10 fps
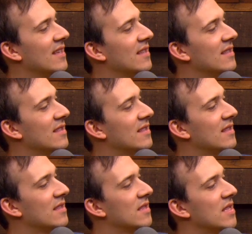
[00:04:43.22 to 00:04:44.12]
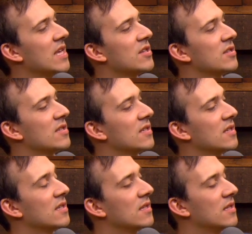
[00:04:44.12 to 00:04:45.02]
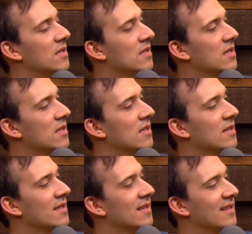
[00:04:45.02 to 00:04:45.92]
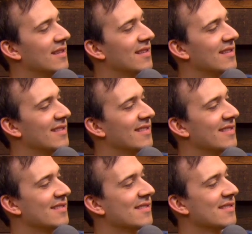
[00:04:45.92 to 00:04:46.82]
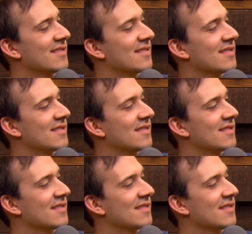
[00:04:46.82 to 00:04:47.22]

No words are spoken by the person on screen.